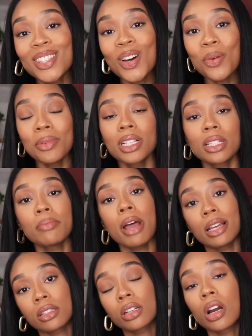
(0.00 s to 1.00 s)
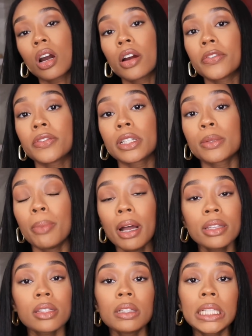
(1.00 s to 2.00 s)
so much to MasterCard for
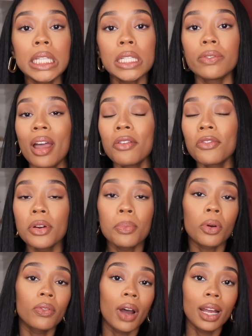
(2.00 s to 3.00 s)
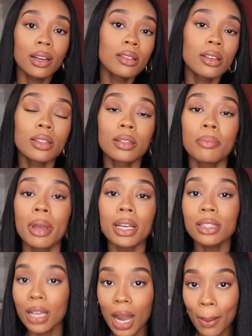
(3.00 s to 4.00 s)
sponsoring this and for providing these
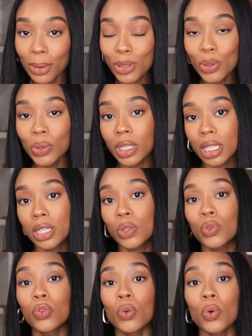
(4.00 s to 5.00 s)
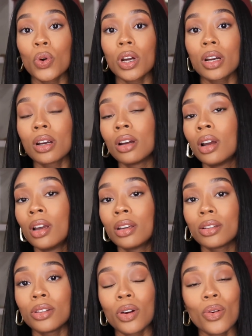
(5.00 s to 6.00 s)
amazing opportunities for,
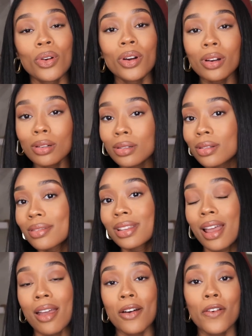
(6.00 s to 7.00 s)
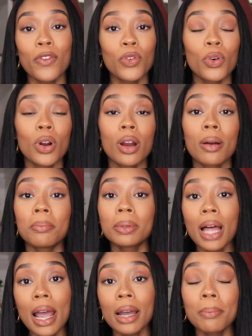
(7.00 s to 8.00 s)
you know, girls and for
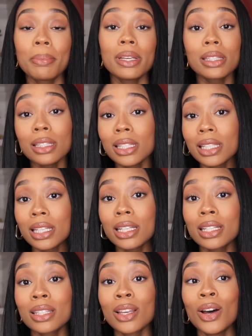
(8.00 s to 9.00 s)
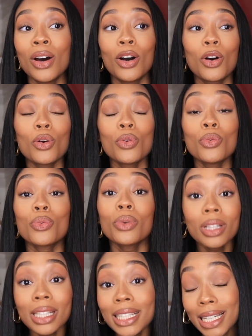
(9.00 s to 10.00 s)
Black businesses who
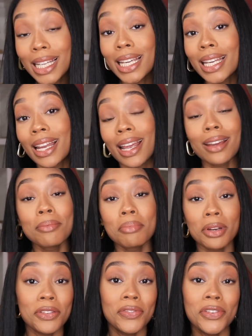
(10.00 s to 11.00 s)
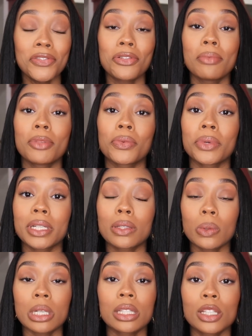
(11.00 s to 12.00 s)
really need and can benefit from the
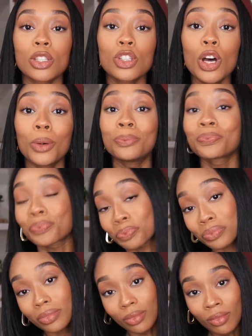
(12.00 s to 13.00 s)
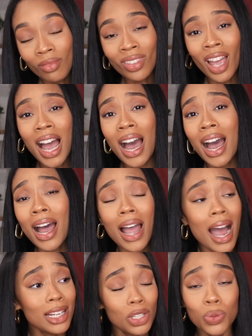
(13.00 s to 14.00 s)
resources. So
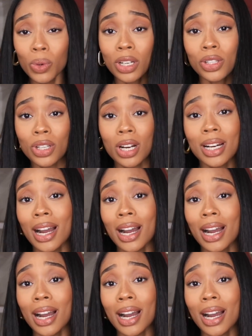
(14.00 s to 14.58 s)
I just want to start a